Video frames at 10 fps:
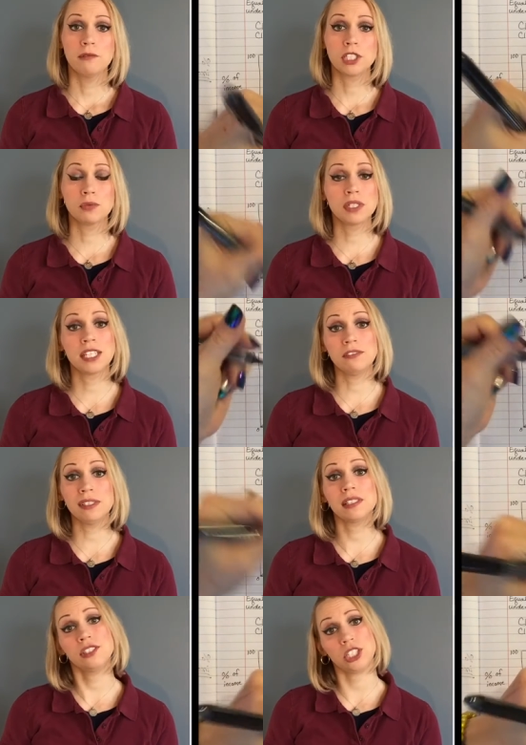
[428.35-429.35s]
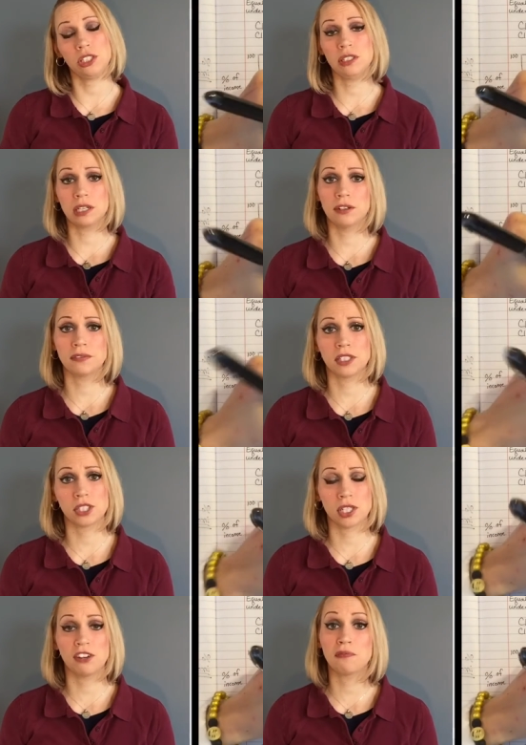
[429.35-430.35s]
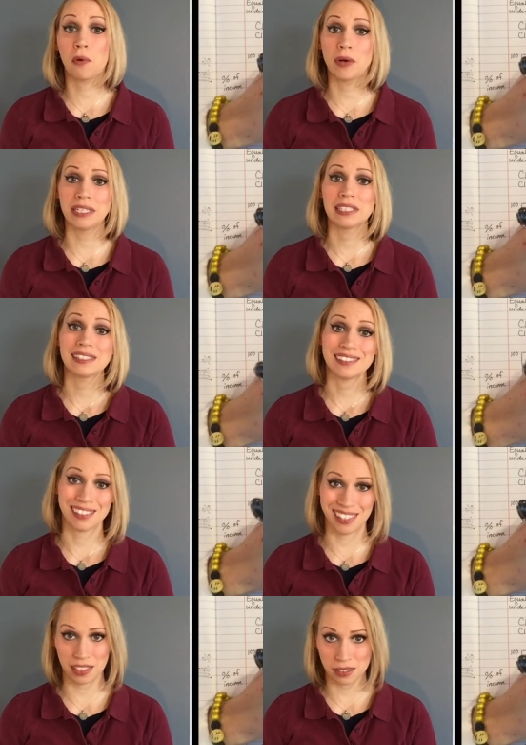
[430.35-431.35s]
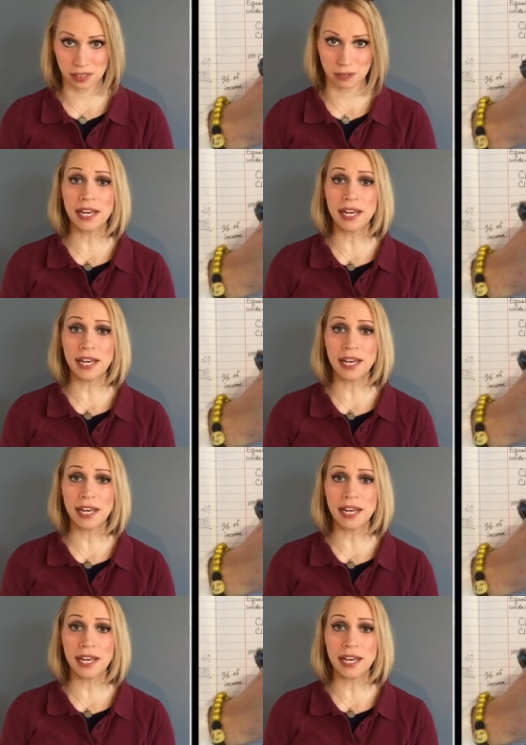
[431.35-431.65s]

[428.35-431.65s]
which would give us a Gini coefficient of 0.6.